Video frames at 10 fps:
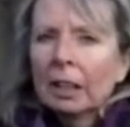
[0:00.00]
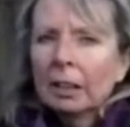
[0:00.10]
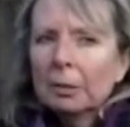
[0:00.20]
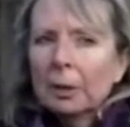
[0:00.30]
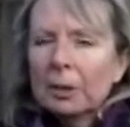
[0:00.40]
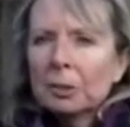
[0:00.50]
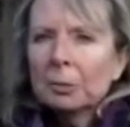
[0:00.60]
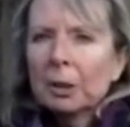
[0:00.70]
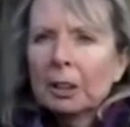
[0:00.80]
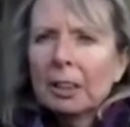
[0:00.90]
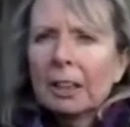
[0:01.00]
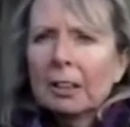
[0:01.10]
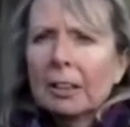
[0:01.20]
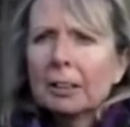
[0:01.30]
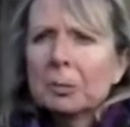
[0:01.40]
I went to work at
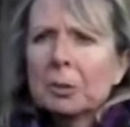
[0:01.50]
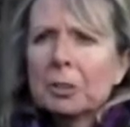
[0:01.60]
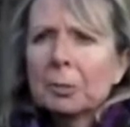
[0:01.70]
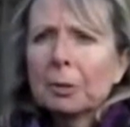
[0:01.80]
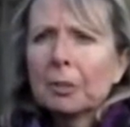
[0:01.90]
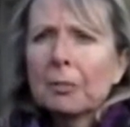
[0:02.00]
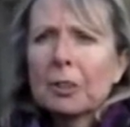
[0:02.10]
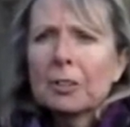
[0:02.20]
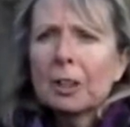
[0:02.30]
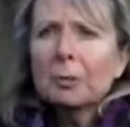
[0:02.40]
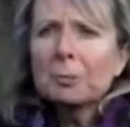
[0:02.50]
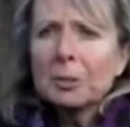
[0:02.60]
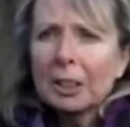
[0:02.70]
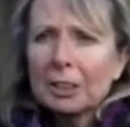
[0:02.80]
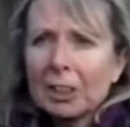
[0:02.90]
Legoland, Windsor, when it first
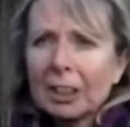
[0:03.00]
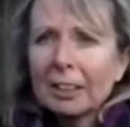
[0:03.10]
opened, actually.